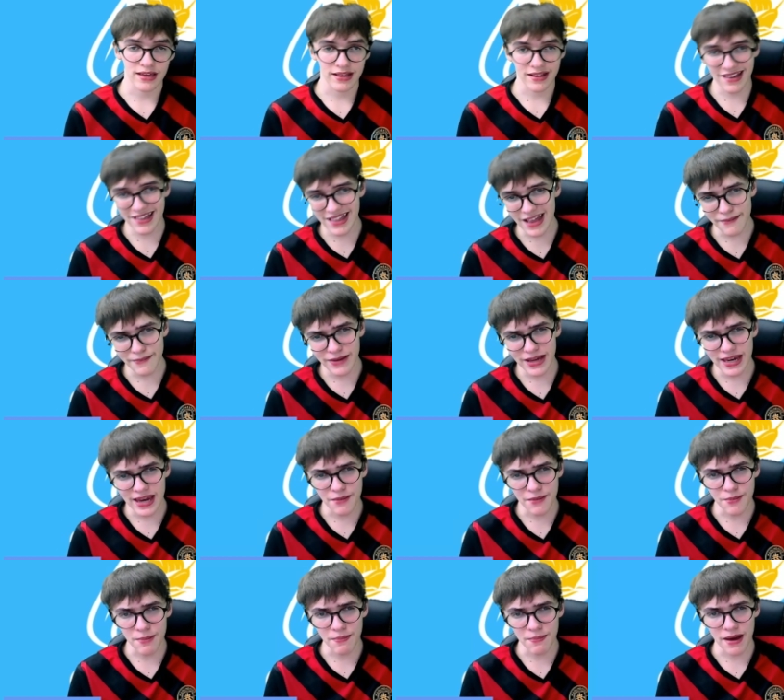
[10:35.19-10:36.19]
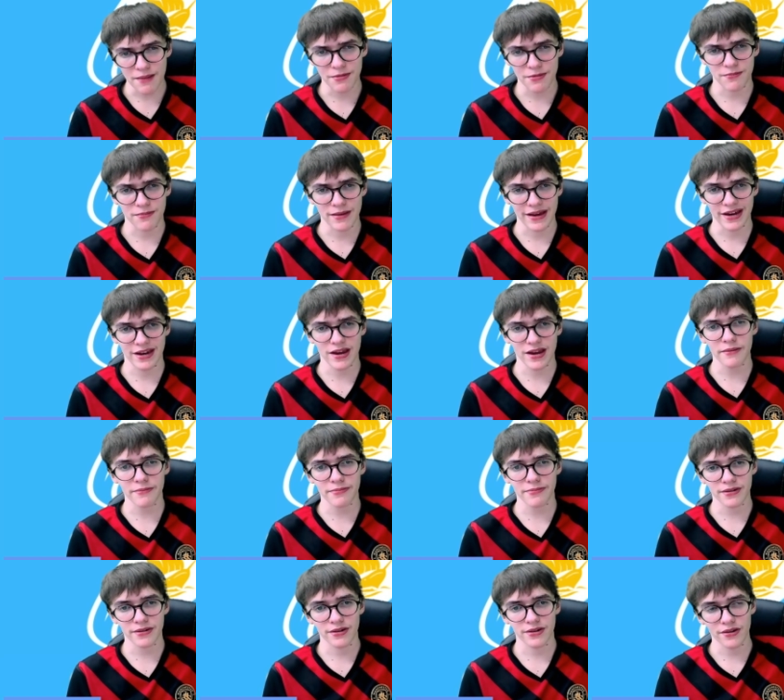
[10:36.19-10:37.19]
Does that mean him and Pep have made up?
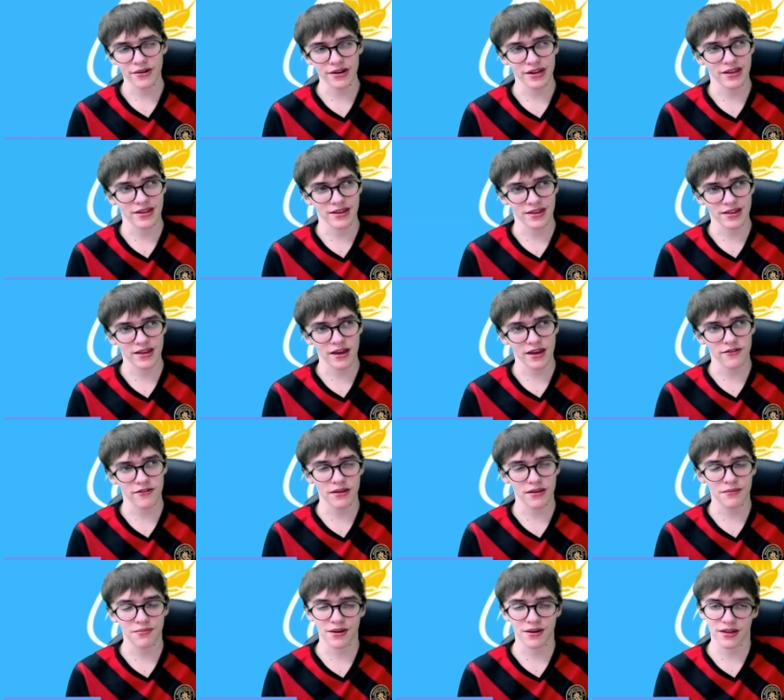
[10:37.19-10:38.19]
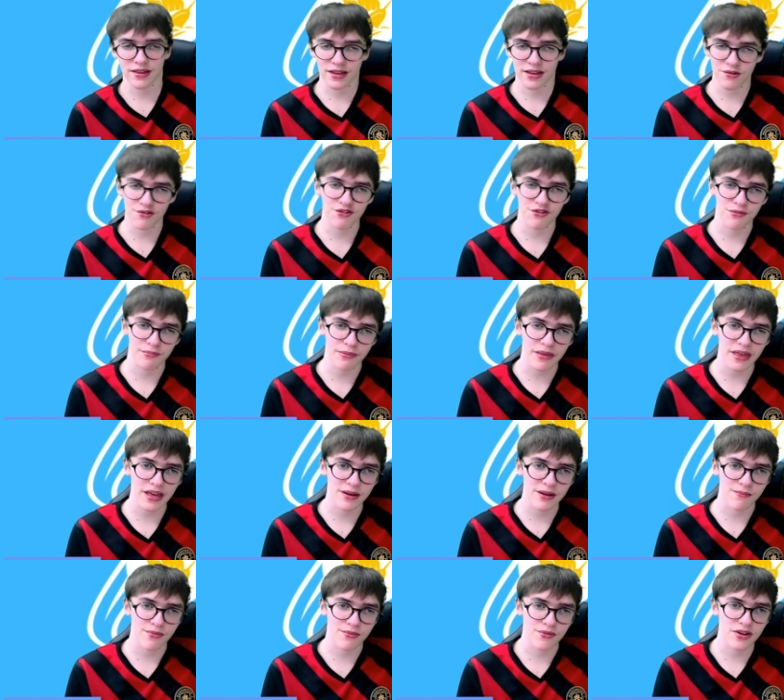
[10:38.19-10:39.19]
Not necessarily, because he also played
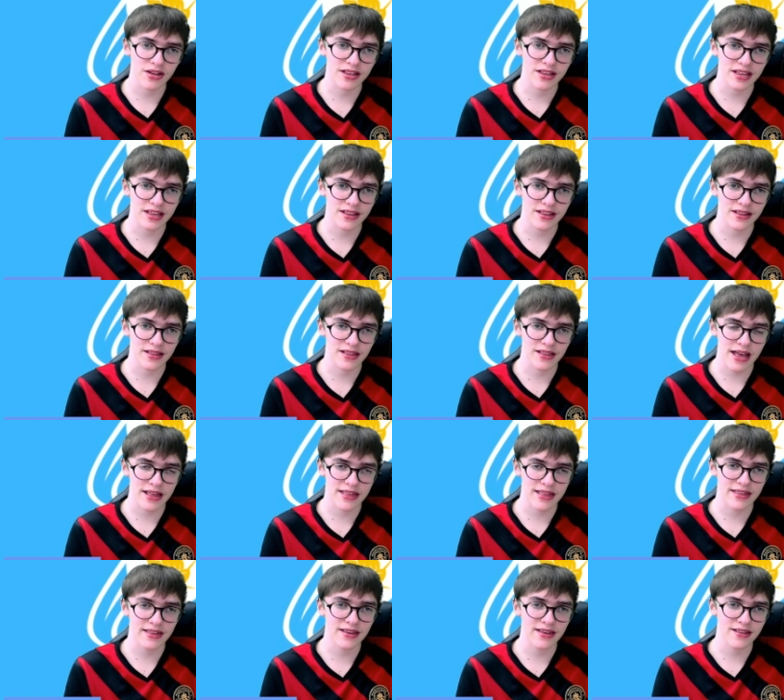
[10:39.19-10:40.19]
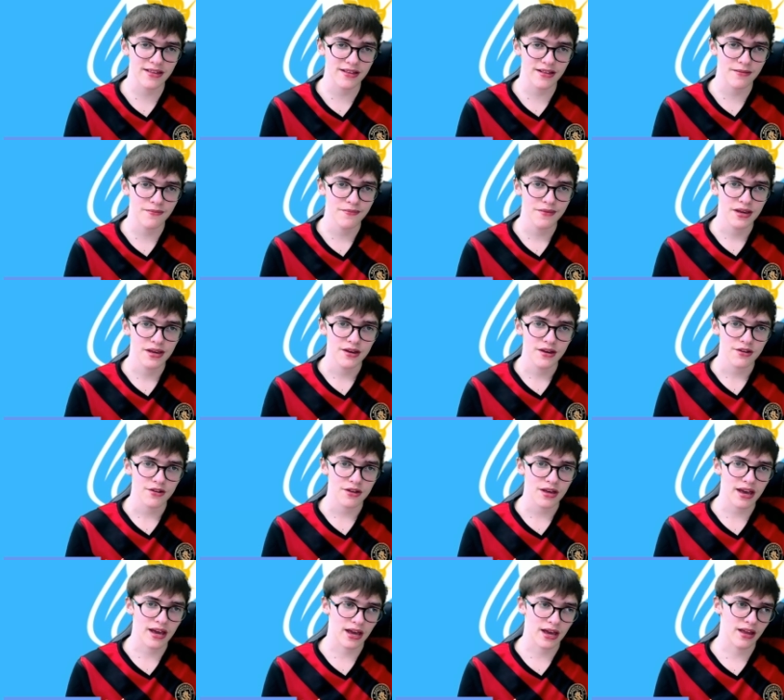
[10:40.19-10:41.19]
in pre-season last season,
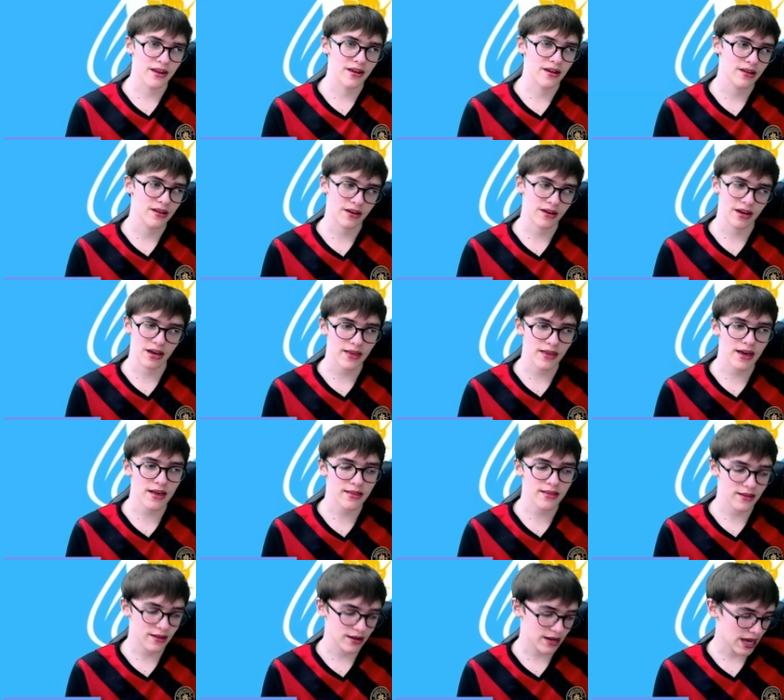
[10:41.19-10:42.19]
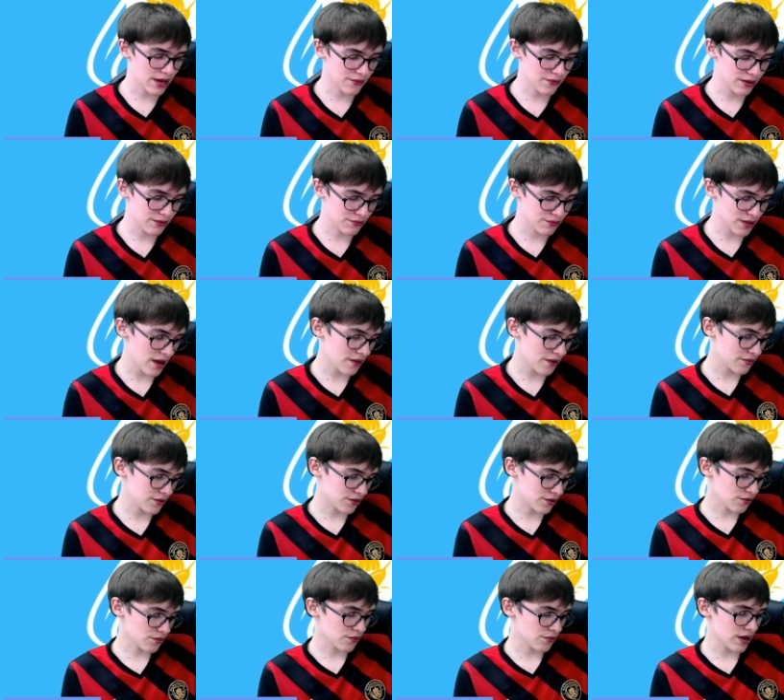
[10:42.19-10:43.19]
and look how that turned out. He was out the
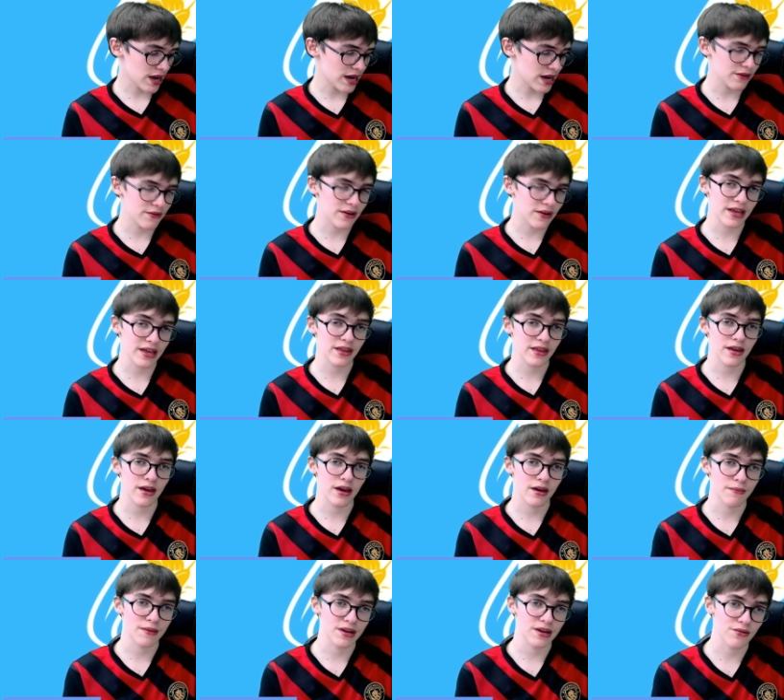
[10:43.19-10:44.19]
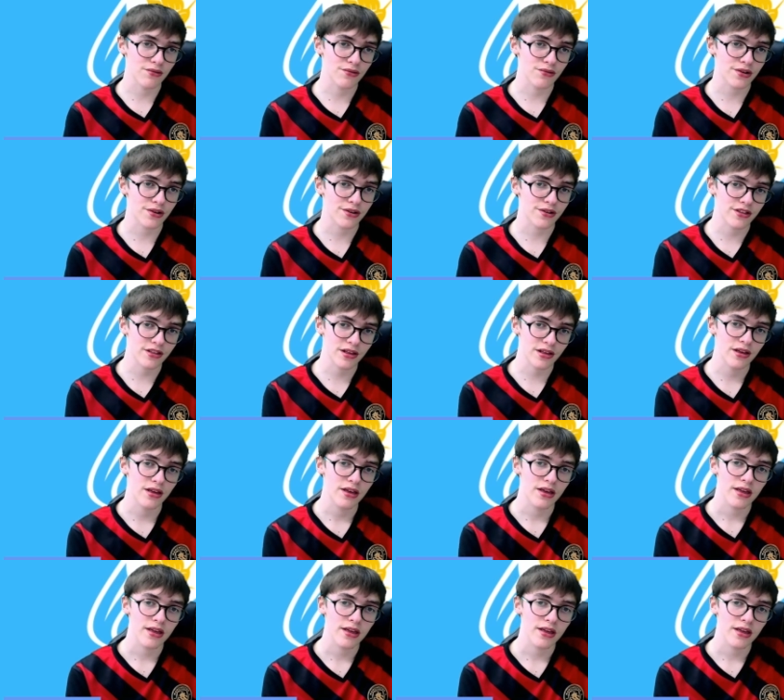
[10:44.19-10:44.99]
door anyway um, in August.